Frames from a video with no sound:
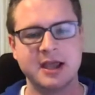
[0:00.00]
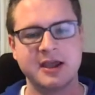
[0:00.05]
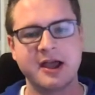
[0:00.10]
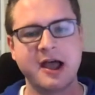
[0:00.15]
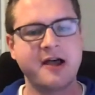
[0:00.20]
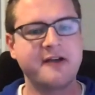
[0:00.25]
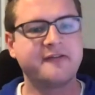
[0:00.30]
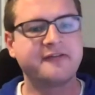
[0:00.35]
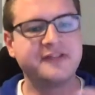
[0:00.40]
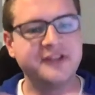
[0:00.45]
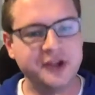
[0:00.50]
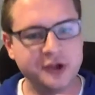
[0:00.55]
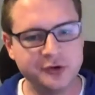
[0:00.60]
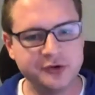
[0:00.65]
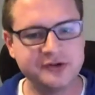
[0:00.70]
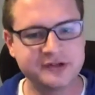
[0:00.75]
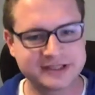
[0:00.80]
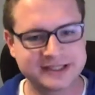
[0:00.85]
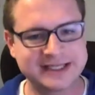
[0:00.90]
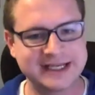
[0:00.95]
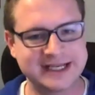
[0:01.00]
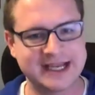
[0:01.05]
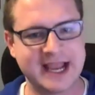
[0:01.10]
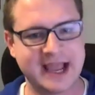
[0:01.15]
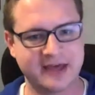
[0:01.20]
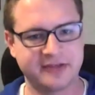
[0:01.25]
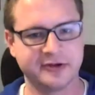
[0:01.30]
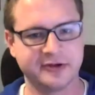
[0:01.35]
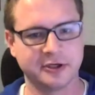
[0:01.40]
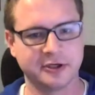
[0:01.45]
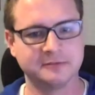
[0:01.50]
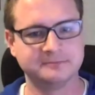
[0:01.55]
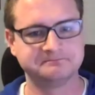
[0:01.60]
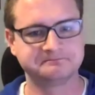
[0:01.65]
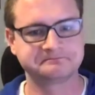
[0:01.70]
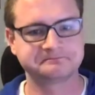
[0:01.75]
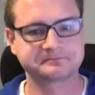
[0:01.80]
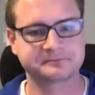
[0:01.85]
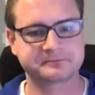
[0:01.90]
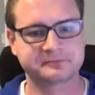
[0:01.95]
fused together
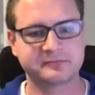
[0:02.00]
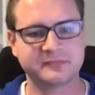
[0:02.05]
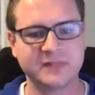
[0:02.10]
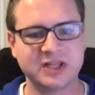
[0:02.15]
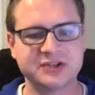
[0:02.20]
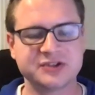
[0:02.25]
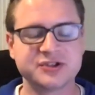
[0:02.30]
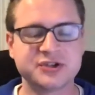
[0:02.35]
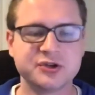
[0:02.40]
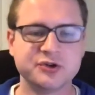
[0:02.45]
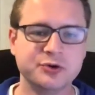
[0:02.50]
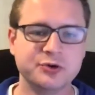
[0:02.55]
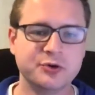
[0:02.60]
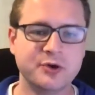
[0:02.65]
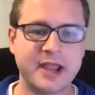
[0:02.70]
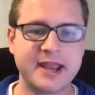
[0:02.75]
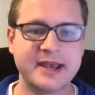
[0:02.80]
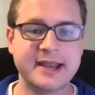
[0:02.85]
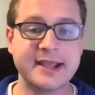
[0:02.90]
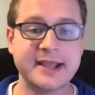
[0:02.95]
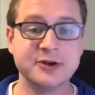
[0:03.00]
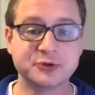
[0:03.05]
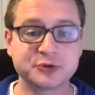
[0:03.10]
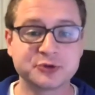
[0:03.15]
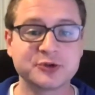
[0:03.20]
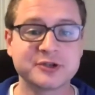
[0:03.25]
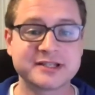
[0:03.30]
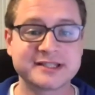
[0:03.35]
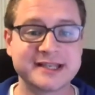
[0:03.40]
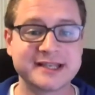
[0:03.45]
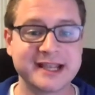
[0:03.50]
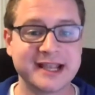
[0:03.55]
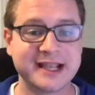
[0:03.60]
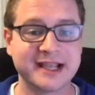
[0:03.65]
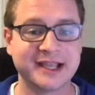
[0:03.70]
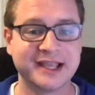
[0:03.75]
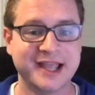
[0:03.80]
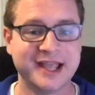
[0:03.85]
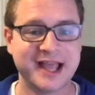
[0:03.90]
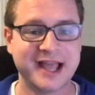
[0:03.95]
to an
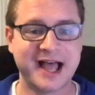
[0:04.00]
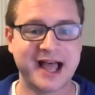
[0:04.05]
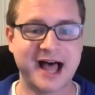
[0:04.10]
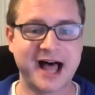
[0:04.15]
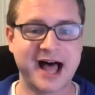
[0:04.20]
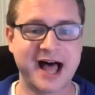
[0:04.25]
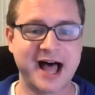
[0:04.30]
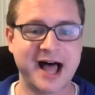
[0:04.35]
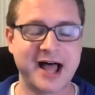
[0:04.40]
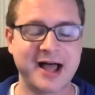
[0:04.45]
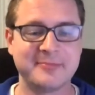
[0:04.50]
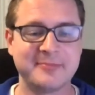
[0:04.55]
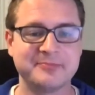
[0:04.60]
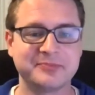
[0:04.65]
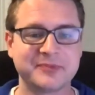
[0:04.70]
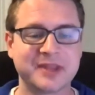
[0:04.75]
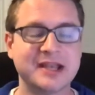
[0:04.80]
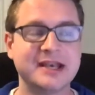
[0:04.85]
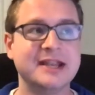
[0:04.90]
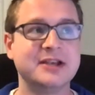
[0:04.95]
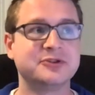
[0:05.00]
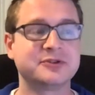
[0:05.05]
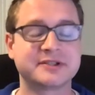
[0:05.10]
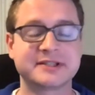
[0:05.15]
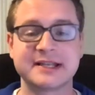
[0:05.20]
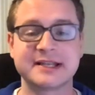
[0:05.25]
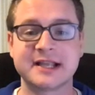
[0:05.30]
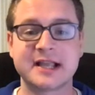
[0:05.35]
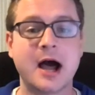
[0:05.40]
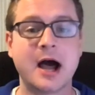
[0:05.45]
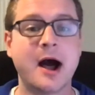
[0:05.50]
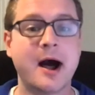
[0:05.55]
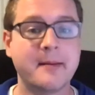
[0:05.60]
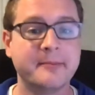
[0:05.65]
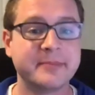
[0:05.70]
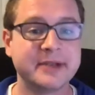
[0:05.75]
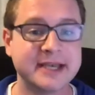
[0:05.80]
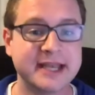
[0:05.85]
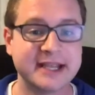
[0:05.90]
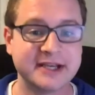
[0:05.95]
interesting
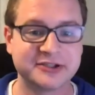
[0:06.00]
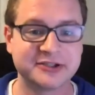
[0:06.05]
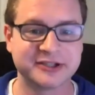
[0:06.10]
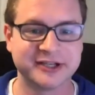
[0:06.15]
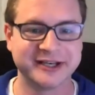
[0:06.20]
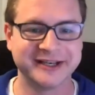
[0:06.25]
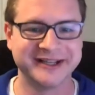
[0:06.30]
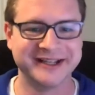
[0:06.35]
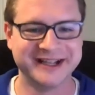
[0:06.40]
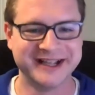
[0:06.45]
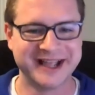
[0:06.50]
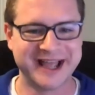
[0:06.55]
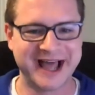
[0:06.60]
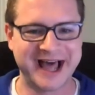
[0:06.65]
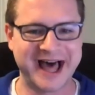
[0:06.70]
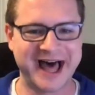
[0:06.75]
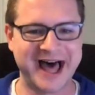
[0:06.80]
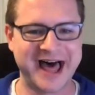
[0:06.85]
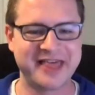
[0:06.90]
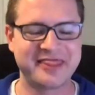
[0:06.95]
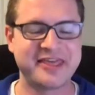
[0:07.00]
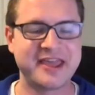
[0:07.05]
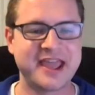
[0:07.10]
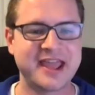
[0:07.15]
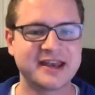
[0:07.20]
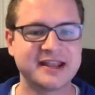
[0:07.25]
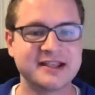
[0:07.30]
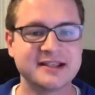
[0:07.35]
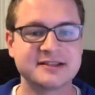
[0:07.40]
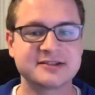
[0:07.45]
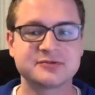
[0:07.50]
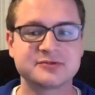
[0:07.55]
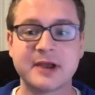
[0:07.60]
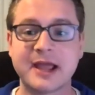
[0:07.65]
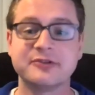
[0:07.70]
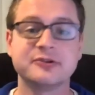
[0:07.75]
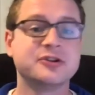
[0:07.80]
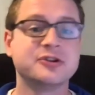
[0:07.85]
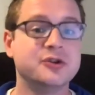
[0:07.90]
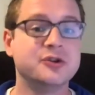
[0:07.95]
combination that is
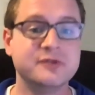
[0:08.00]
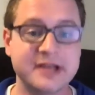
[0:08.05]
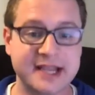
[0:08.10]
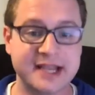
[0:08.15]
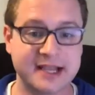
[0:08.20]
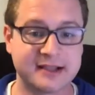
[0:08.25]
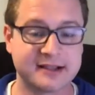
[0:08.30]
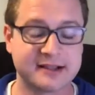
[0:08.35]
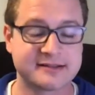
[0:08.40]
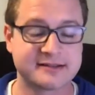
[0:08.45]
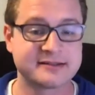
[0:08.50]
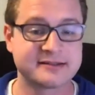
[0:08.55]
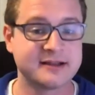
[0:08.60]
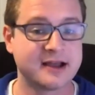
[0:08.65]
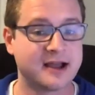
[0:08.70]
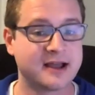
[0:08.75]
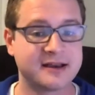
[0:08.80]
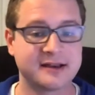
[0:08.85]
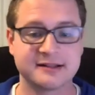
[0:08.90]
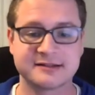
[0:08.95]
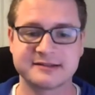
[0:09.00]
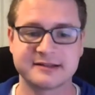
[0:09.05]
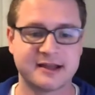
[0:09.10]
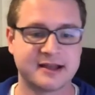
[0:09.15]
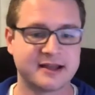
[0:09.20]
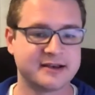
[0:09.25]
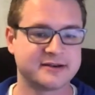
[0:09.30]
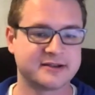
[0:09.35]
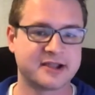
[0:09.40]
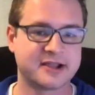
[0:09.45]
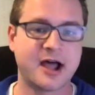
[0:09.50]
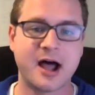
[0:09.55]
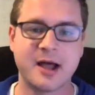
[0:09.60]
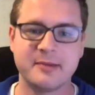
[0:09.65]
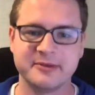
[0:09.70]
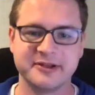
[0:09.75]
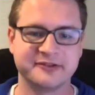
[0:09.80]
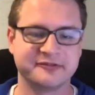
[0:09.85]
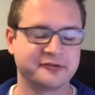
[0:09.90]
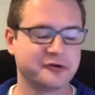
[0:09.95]
rather unique. It's not
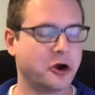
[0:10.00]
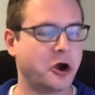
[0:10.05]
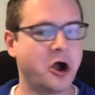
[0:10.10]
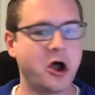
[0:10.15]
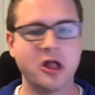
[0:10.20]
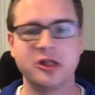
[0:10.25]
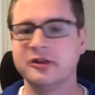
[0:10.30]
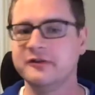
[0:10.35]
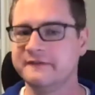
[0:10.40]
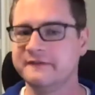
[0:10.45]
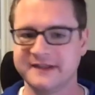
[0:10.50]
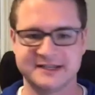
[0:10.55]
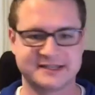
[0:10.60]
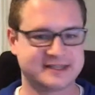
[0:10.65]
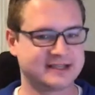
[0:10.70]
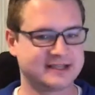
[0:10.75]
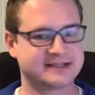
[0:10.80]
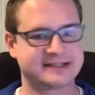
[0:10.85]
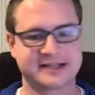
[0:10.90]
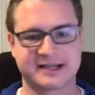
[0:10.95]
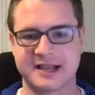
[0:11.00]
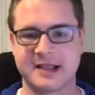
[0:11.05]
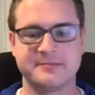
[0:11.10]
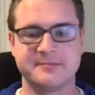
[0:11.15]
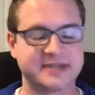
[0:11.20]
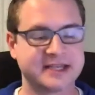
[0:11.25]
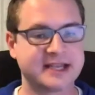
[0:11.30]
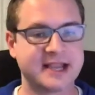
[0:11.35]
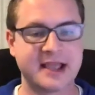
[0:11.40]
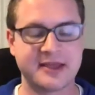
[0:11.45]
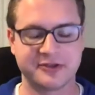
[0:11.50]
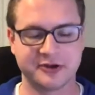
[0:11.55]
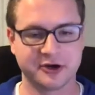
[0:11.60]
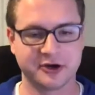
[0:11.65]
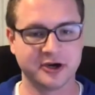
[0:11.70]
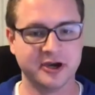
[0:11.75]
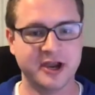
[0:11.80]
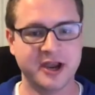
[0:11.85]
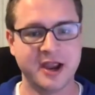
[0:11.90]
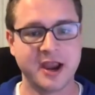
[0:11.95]
common for all of these things to come
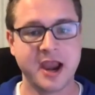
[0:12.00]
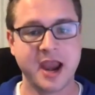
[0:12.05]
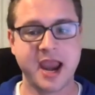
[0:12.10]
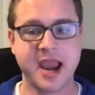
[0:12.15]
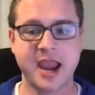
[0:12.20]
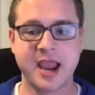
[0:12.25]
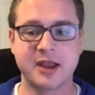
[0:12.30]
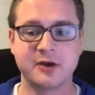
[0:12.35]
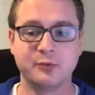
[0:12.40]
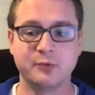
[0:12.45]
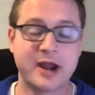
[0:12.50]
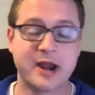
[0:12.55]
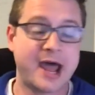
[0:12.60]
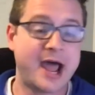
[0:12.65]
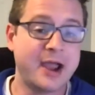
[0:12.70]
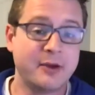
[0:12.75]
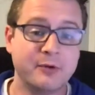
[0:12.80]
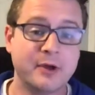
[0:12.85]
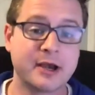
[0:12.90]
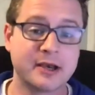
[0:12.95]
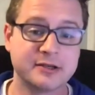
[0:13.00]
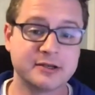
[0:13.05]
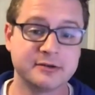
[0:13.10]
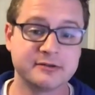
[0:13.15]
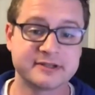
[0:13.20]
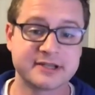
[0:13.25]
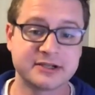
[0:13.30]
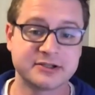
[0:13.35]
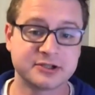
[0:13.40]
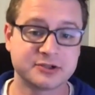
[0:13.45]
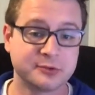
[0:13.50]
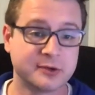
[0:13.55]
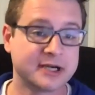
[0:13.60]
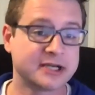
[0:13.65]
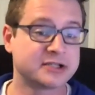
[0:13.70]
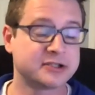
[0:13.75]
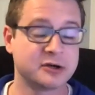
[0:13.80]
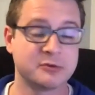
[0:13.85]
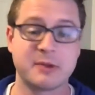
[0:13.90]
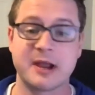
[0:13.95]
together. And what I want to do is I just want to
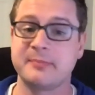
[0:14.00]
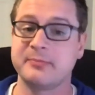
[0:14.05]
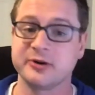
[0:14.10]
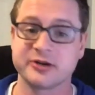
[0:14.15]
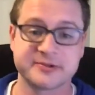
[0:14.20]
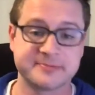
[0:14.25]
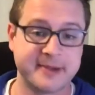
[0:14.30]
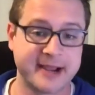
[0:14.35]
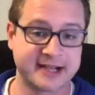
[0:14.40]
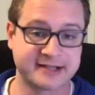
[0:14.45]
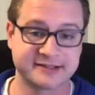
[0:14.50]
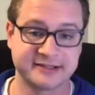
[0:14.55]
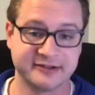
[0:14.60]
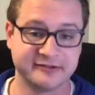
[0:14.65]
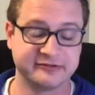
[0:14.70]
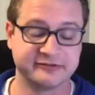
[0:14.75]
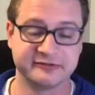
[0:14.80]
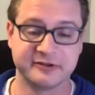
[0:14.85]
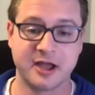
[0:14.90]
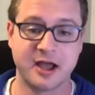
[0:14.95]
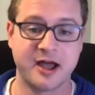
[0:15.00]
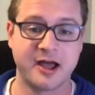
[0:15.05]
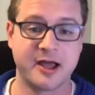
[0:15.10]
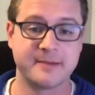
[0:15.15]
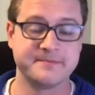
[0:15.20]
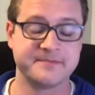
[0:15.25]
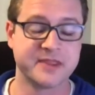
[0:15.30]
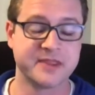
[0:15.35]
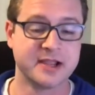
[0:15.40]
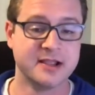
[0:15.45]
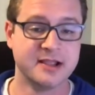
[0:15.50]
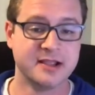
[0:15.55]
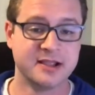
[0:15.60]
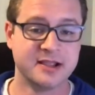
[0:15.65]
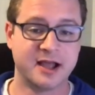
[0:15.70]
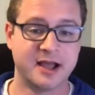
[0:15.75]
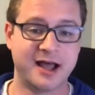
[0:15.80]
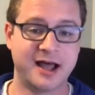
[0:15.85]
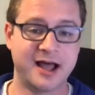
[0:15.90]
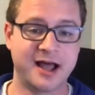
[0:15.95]
share my perspective.
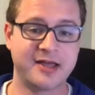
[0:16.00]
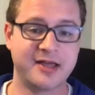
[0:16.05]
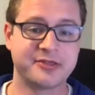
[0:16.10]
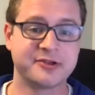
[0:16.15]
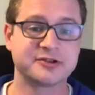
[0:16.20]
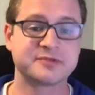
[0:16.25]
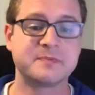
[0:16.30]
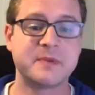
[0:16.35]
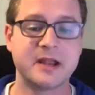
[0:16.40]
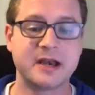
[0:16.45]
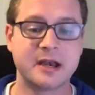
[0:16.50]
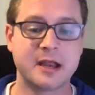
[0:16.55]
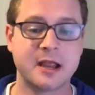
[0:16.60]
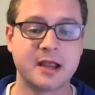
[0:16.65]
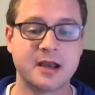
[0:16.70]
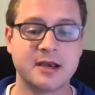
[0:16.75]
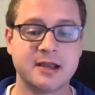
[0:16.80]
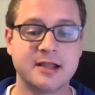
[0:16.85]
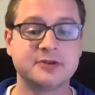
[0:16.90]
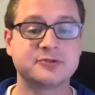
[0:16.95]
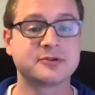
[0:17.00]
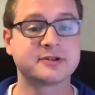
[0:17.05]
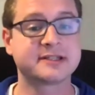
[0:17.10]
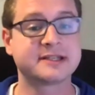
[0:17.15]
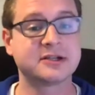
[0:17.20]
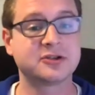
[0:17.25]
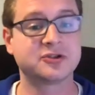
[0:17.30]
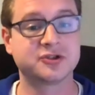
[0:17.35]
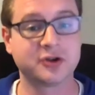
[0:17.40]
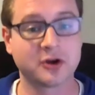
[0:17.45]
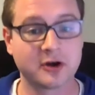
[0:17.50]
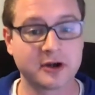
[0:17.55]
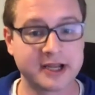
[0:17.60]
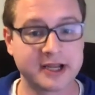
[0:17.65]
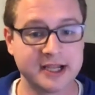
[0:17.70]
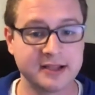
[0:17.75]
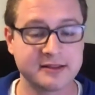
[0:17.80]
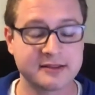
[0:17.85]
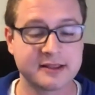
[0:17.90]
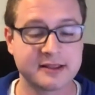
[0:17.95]
There's been an interesting
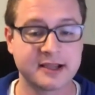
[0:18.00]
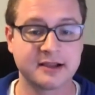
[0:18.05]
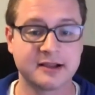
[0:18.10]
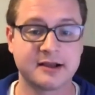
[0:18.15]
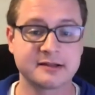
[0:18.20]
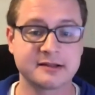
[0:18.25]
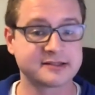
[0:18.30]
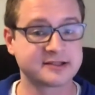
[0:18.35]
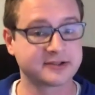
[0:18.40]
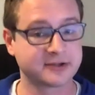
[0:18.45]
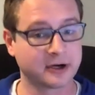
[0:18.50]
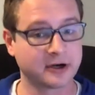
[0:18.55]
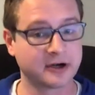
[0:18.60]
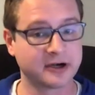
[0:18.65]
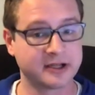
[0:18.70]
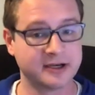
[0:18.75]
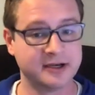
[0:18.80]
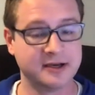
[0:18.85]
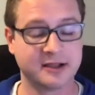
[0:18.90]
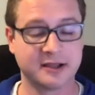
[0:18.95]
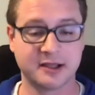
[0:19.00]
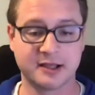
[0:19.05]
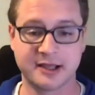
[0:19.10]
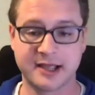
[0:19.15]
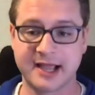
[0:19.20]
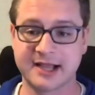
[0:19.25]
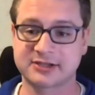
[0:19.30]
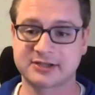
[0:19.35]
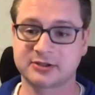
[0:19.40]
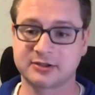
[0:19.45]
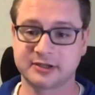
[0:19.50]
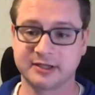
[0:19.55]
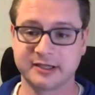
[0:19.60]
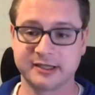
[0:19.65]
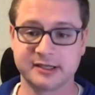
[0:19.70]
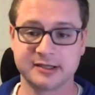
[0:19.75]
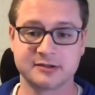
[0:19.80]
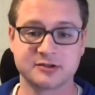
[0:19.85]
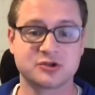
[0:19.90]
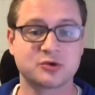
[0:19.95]
journey that God started actually
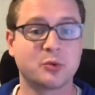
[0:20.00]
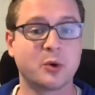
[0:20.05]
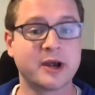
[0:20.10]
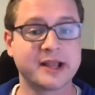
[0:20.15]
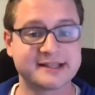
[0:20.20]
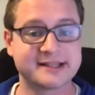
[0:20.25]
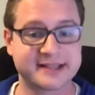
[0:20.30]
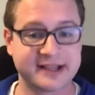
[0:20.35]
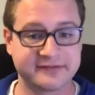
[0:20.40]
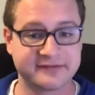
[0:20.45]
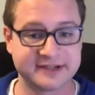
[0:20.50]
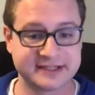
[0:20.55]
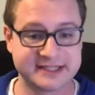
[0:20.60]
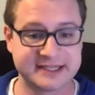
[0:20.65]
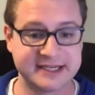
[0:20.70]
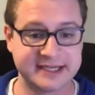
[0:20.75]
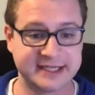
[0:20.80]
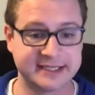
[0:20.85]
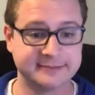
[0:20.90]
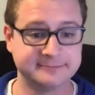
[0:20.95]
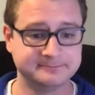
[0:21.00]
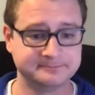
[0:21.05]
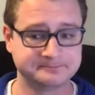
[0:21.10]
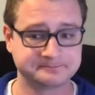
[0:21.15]
in 2017